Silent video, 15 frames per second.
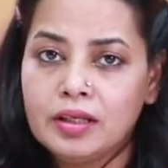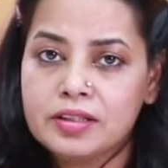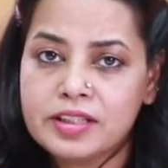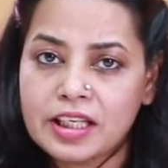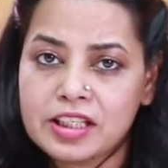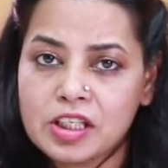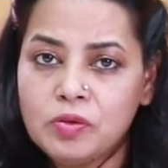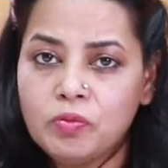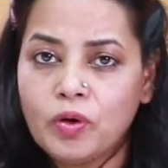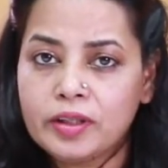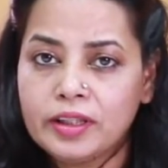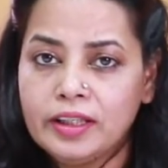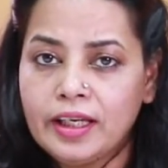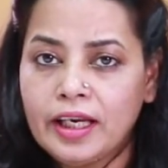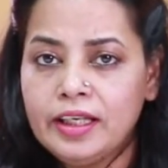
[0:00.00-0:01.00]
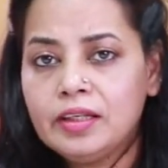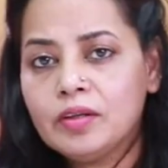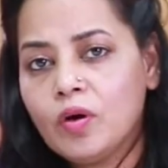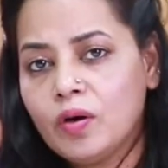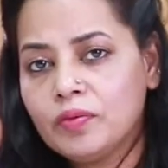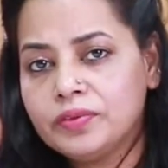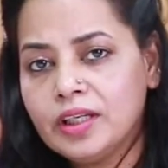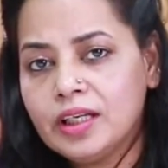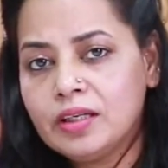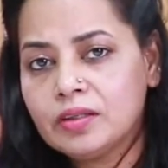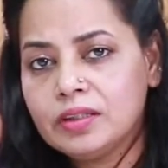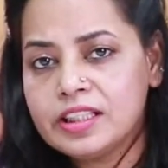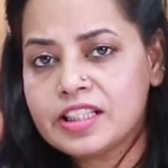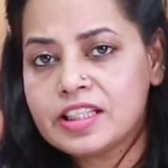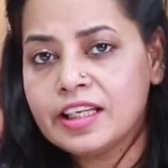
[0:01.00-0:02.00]
section 49 of the
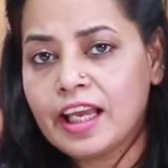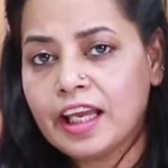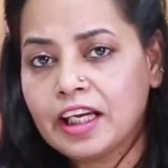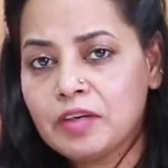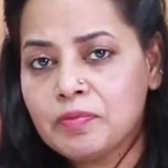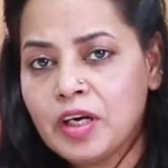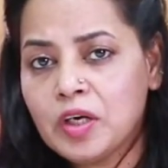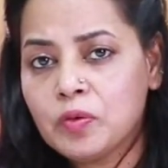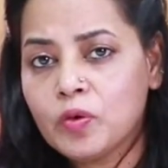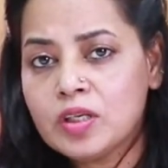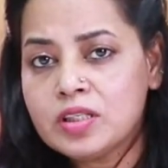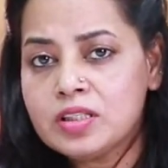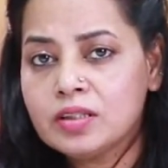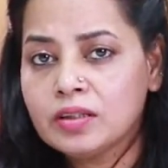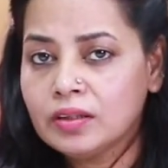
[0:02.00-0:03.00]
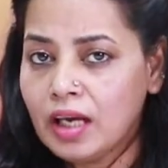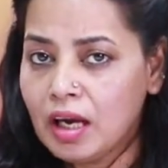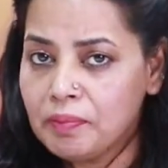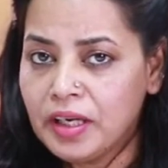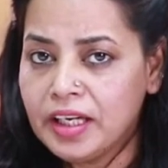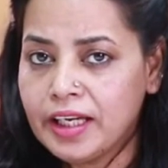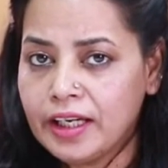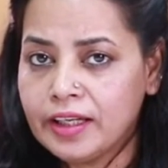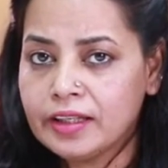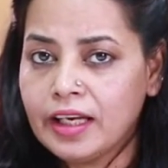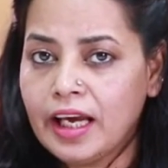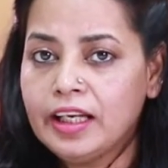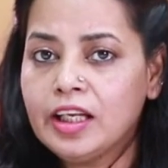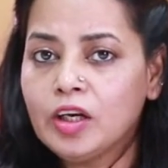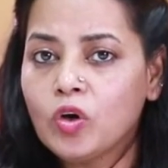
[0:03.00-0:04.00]
listing agreement was amended
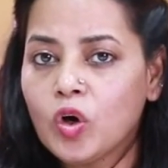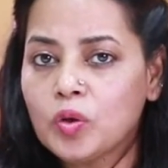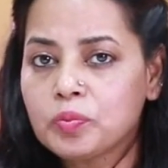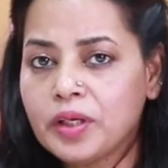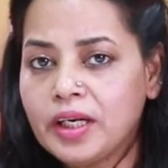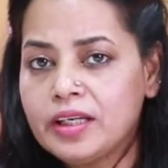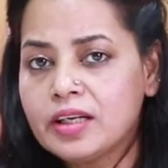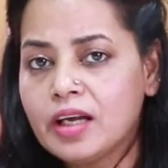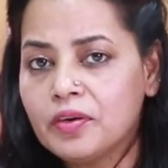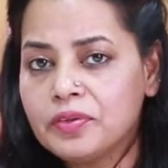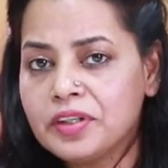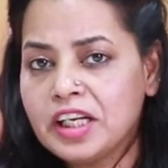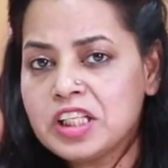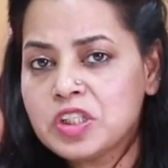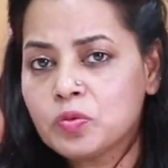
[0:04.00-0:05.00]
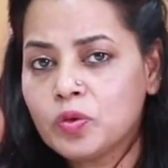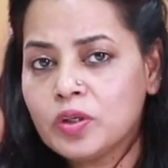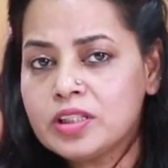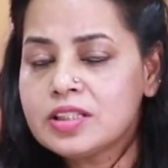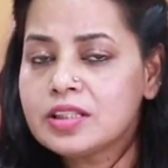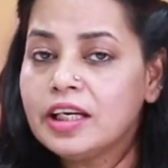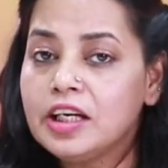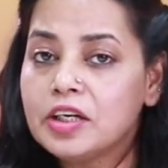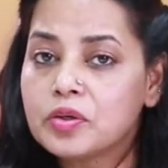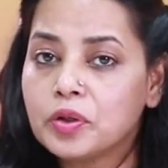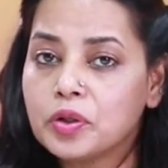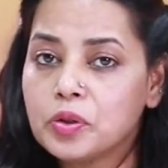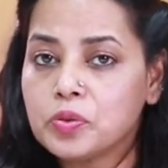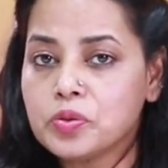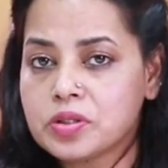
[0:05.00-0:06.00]
and the corporate governance was
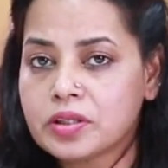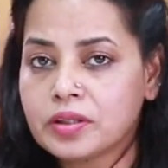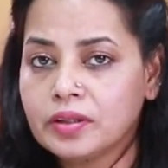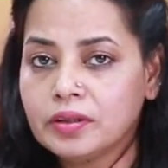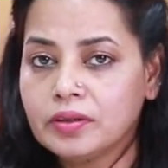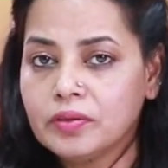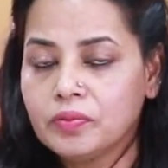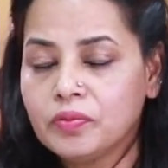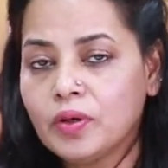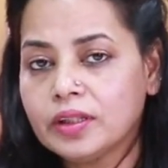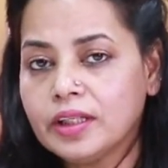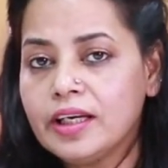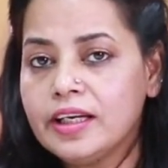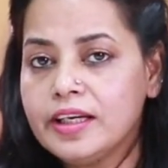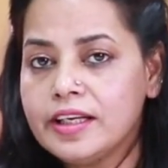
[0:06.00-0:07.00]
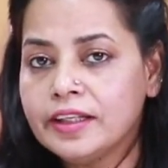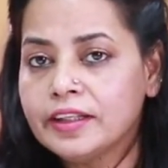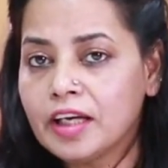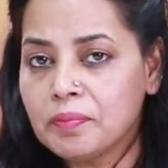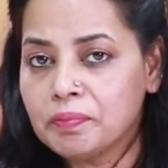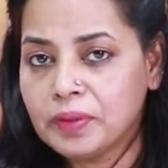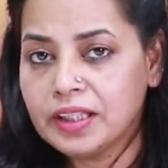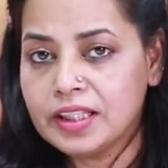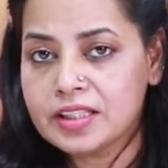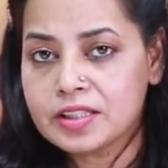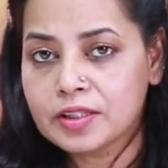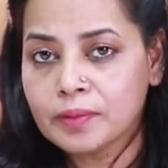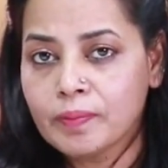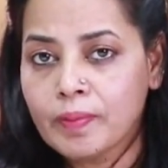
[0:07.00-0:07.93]
introduced for the Indian companies.